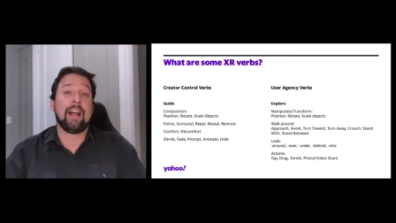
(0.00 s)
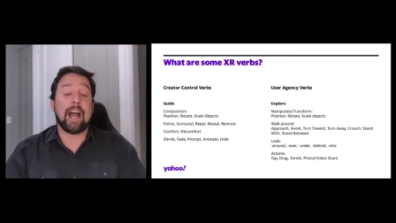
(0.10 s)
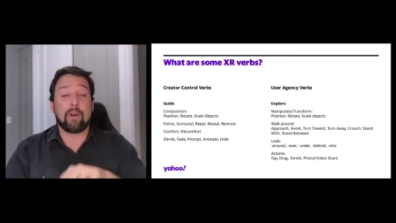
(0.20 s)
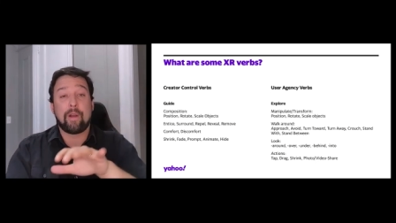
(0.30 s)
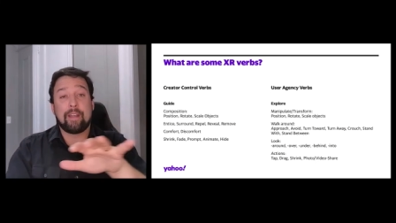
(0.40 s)

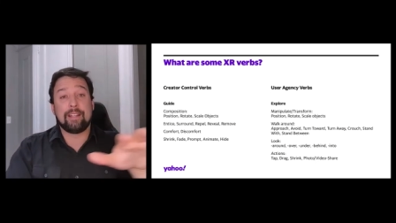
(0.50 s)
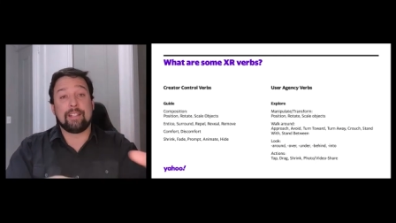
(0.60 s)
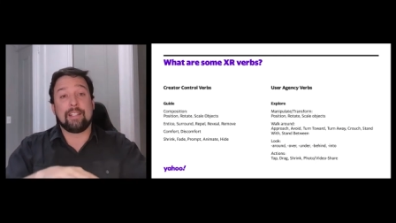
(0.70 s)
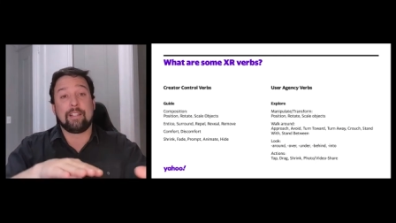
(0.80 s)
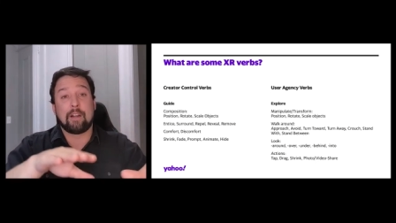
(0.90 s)
How do I then
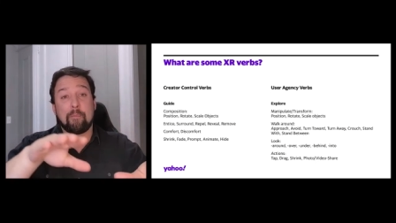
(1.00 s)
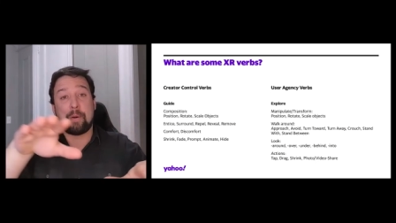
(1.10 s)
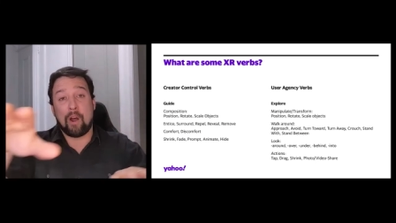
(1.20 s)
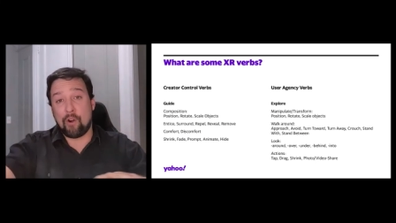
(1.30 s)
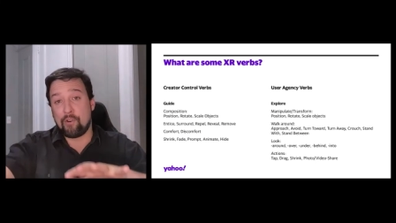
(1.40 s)

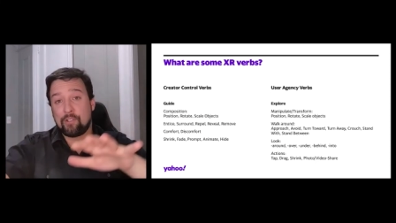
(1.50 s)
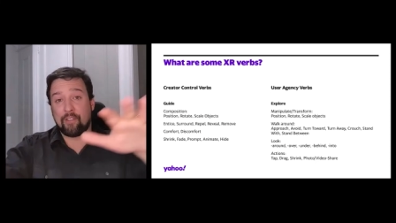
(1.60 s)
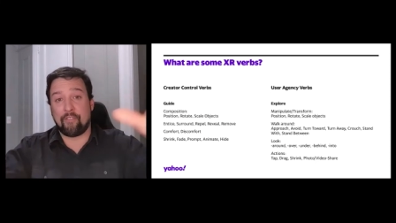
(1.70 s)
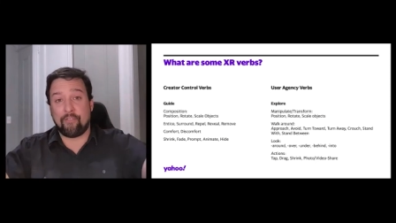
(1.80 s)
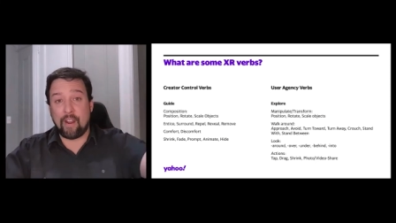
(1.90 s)
compose
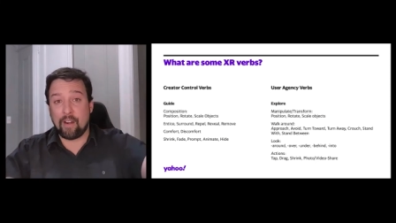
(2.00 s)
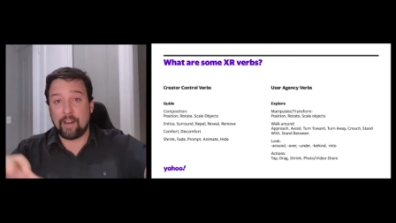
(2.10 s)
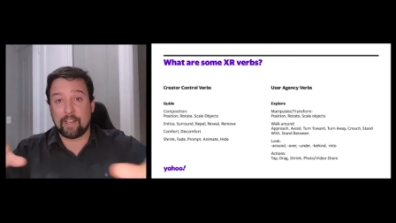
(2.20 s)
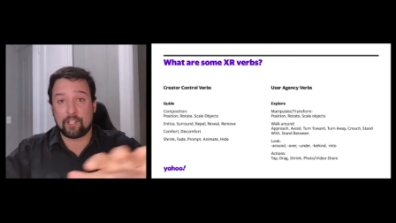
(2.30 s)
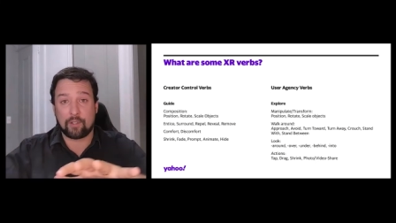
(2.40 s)
the
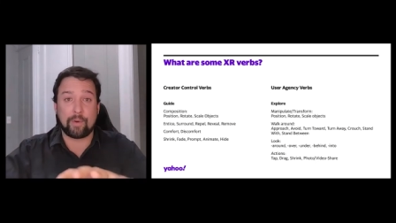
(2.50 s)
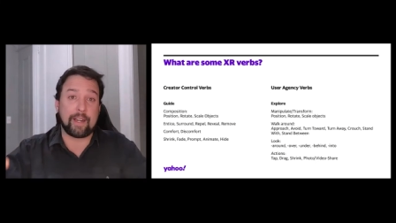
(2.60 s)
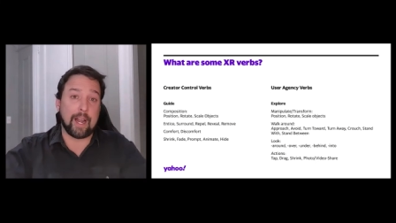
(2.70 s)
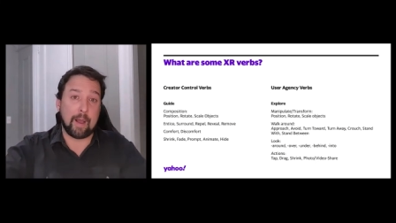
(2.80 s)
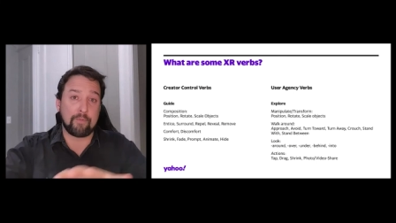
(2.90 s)
various
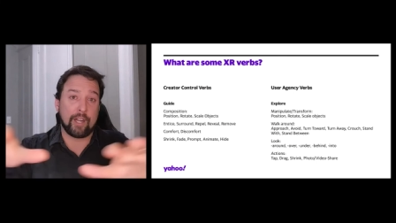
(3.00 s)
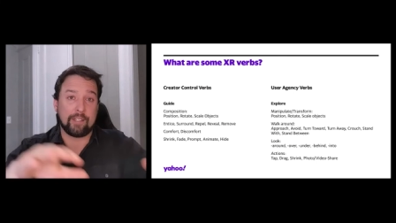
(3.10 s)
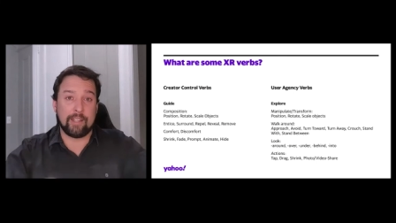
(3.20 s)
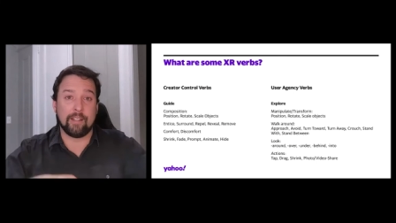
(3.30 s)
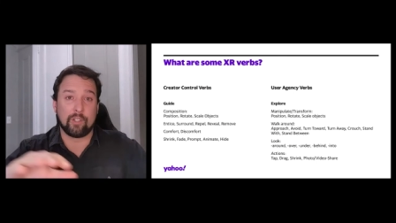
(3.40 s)
3D
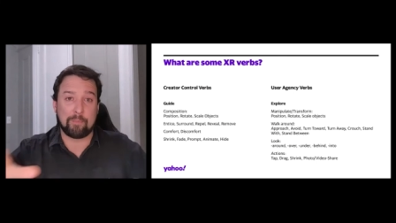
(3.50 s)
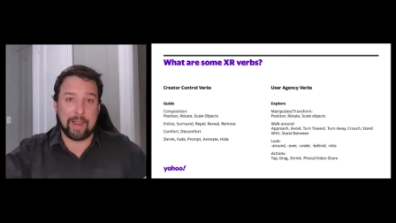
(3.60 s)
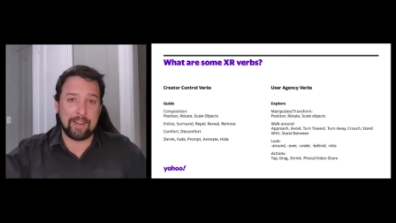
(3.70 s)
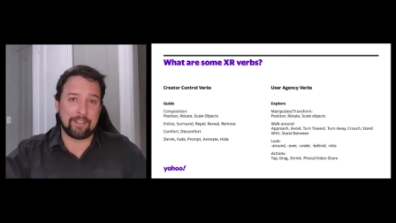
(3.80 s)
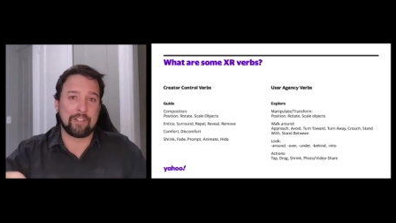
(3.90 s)
objects in the
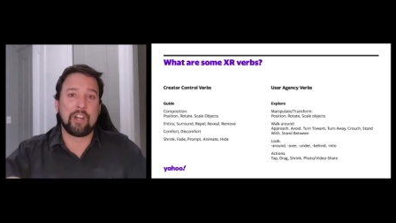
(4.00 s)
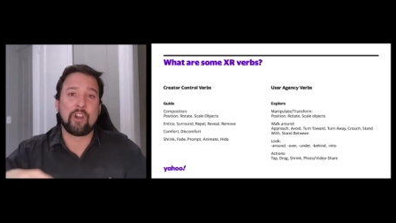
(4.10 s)
space